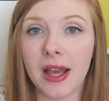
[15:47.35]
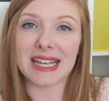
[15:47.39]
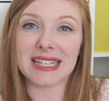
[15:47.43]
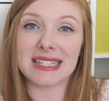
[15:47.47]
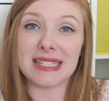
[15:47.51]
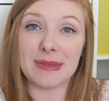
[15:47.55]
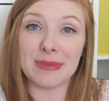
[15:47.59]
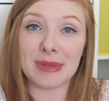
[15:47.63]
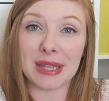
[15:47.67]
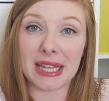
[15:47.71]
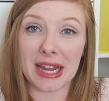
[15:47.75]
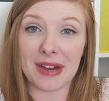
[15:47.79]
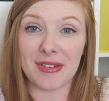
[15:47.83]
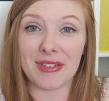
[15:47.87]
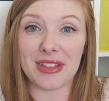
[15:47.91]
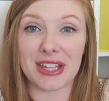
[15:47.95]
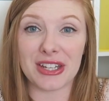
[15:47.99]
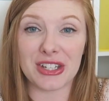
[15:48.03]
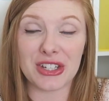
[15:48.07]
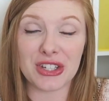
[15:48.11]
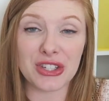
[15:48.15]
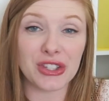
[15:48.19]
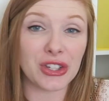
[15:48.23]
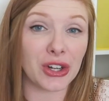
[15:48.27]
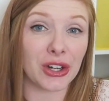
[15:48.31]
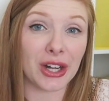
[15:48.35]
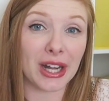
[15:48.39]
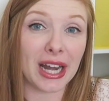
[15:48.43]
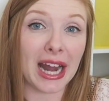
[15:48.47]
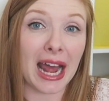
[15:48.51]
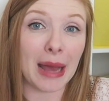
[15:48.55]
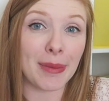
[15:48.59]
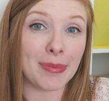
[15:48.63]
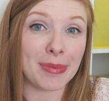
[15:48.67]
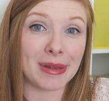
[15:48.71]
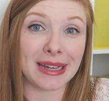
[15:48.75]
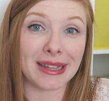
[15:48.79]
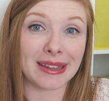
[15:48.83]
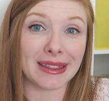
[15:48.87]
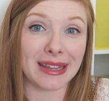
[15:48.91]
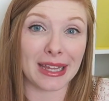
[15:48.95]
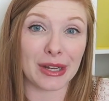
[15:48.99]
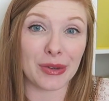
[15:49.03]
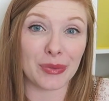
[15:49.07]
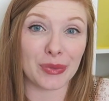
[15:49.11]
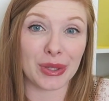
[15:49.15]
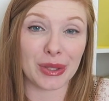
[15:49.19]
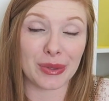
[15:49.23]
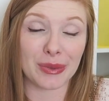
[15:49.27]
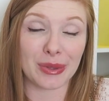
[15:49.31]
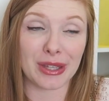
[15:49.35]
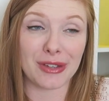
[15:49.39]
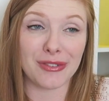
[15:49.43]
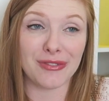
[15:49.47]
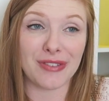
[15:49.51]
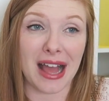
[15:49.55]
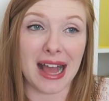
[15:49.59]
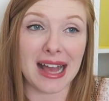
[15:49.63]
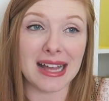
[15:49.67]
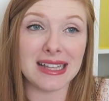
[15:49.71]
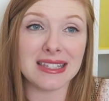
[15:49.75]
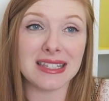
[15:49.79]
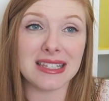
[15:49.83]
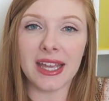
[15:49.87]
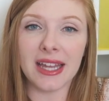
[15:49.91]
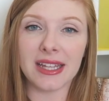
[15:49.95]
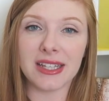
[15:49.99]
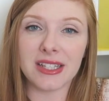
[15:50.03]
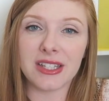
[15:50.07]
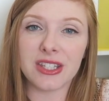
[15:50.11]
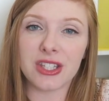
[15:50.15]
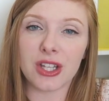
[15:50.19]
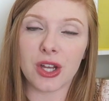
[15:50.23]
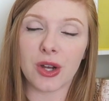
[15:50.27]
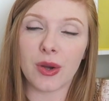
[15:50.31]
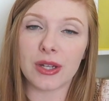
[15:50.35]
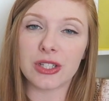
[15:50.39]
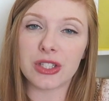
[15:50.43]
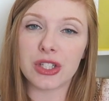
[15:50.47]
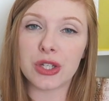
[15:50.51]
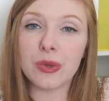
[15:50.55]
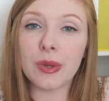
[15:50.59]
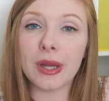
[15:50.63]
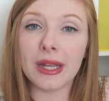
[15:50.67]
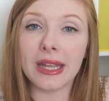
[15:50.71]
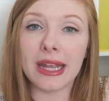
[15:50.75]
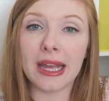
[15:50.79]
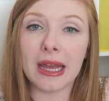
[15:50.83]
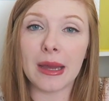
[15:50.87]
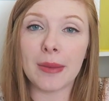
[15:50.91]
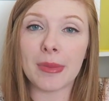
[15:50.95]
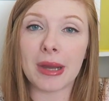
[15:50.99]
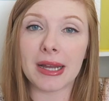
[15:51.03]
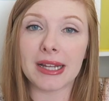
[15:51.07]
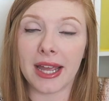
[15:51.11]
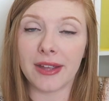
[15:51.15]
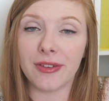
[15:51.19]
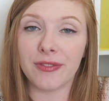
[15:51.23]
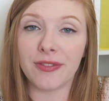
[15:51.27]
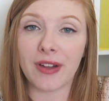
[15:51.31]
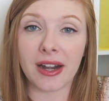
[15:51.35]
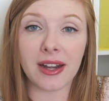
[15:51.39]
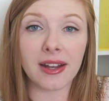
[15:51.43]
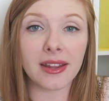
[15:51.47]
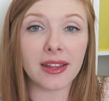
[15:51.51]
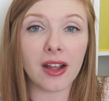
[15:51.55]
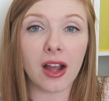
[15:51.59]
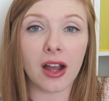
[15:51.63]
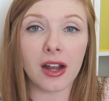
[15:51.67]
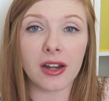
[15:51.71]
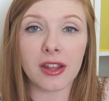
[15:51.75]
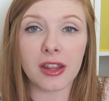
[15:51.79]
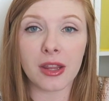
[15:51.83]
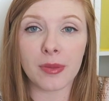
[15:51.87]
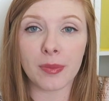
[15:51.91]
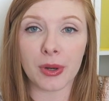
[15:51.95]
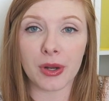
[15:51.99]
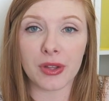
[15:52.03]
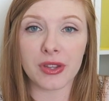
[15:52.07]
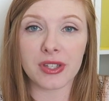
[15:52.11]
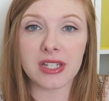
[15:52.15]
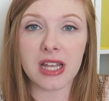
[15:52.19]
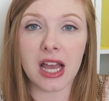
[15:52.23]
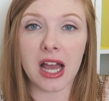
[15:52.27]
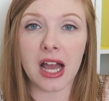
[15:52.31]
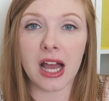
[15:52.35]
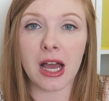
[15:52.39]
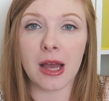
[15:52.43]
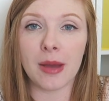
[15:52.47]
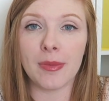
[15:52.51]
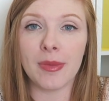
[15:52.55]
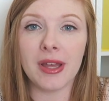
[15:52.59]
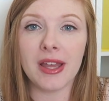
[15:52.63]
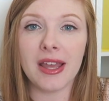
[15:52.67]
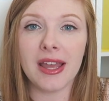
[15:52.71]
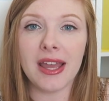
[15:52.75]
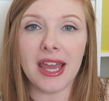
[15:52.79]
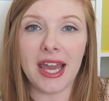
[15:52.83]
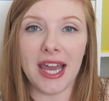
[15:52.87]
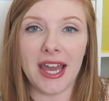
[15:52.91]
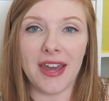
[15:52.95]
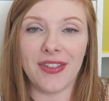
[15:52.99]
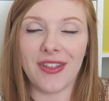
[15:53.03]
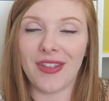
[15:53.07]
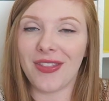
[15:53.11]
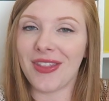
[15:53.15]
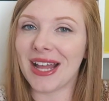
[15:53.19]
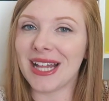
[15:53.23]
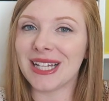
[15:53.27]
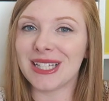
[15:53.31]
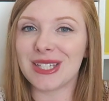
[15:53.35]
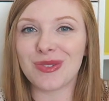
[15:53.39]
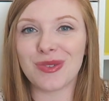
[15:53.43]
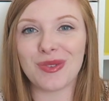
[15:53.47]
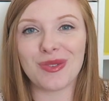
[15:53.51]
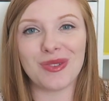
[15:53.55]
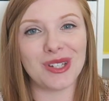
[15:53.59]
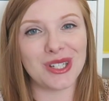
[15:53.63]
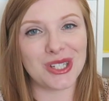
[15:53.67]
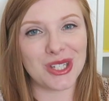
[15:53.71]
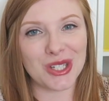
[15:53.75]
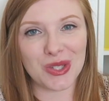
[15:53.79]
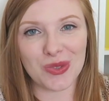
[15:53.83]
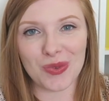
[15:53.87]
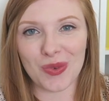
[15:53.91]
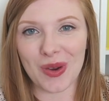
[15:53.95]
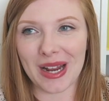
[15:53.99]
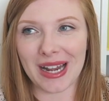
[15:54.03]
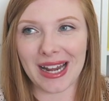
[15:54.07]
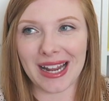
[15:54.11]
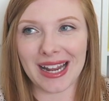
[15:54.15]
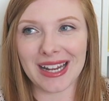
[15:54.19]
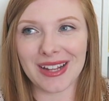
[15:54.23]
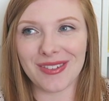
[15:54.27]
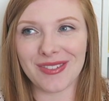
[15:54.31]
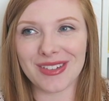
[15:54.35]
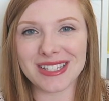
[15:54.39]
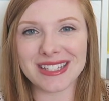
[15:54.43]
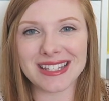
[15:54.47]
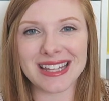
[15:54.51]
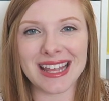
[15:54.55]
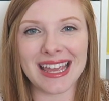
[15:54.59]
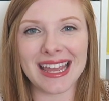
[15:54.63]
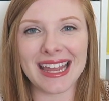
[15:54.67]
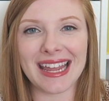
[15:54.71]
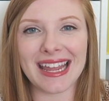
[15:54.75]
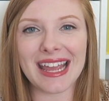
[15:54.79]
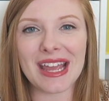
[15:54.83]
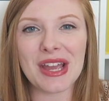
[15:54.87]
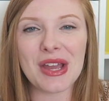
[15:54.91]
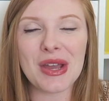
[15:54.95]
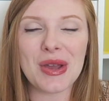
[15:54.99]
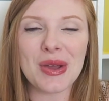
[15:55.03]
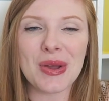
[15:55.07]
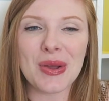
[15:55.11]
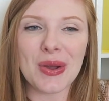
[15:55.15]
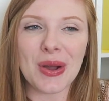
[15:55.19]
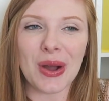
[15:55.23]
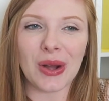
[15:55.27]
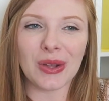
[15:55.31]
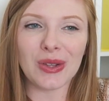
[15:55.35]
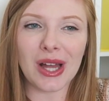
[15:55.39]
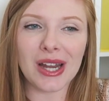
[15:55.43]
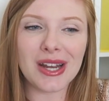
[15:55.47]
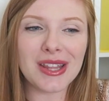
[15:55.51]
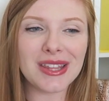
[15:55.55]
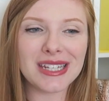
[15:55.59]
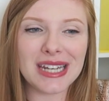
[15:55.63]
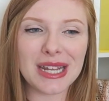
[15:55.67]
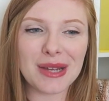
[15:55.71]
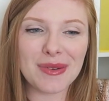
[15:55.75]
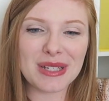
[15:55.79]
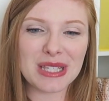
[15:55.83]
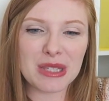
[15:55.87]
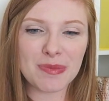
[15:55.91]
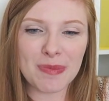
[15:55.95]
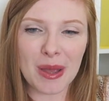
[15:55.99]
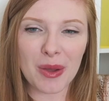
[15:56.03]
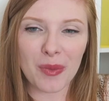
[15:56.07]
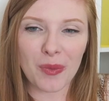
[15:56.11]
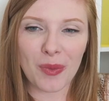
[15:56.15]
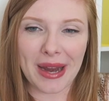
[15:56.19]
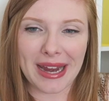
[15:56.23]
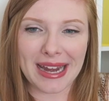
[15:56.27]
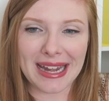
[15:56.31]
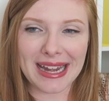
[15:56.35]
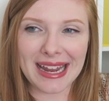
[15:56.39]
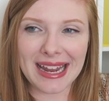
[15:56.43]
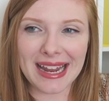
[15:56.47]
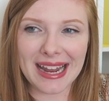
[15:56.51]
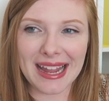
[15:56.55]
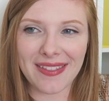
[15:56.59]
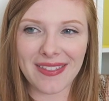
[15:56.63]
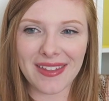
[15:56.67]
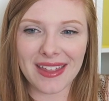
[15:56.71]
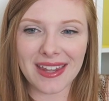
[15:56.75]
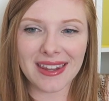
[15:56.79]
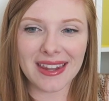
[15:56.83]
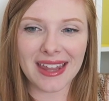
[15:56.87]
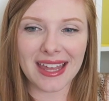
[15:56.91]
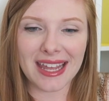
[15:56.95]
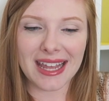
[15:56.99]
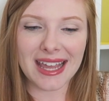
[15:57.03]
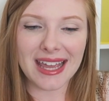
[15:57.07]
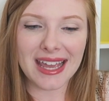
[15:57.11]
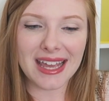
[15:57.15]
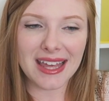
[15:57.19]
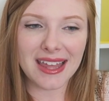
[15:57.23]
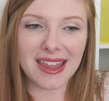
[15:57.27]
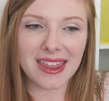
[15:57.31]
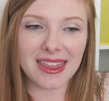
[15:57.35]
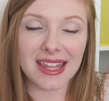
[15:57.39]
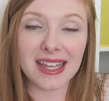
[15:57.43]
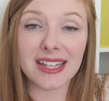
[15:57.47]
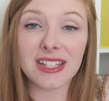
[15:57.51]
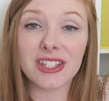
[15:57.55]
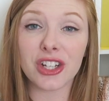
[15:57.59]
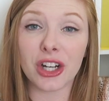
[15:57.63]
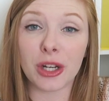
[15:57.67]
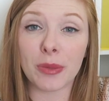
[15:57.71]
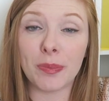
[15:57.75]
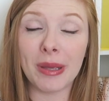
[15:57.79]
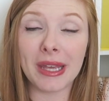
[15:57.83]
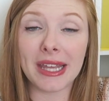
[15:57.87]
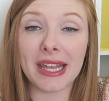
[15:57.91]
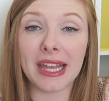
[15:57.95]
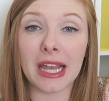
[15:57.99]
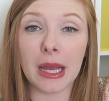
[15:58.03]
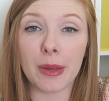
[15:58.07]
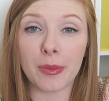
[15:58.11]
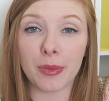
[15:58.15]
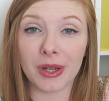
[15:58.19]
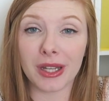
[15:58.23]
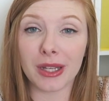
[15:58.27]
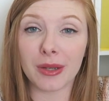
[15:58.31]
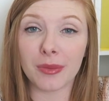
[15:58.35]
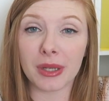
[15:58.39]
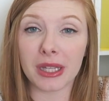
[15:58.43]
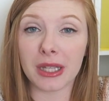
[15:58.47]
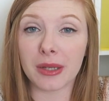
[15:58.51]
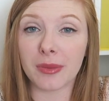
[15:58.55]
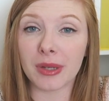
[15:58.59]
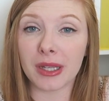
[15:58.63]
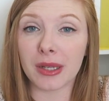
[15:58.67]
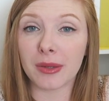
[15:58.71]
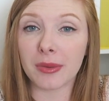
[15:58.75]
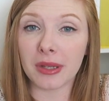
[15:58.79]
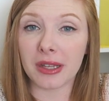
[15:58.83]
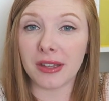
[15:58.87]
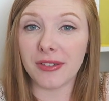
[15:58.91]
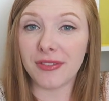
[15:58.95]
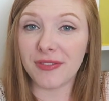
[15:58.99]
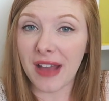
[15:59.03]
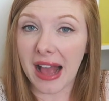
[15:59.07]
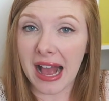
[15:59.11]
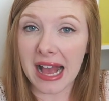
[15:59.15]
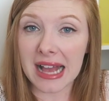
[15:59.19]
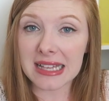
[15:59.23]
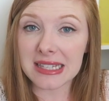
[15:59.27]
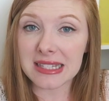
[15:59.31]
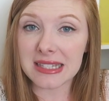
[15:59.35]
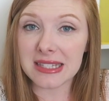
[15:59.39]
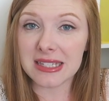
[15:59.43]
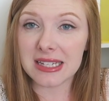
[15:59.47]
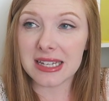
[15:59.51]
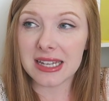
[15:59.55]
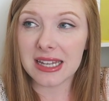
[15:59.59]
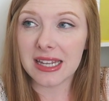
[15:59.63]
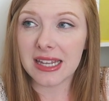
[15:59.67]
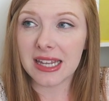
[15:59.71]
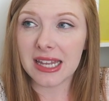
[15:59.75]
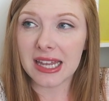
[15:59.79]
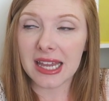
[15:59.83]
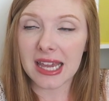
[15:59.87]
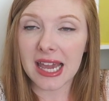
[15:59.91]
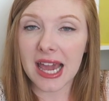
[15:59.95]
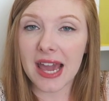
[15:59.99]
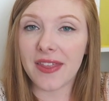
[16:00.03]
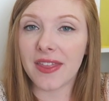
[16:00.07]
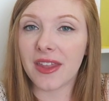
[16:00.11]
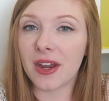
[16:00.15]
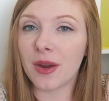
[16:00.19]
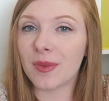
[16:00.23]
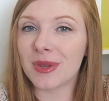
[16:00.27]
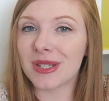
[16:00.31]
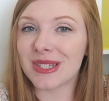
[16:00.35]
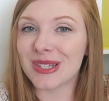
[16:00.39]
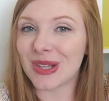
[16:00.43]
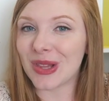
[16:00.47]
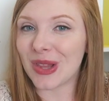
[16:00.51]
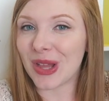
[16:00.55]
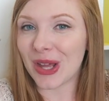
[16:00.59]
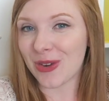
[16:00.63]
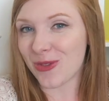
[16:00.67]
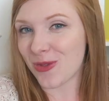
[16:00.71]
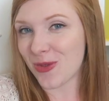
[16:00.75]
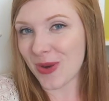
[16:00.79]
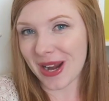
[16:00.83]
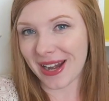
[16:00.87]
It seemed like everything just started happening like really, really fast. And so at 2 a.m., I finally got into the birth tub and then that's when we just waited. It was like a lot of the day was spent waiting and then like things started picking up really, really, really, really fast and then it was a lot of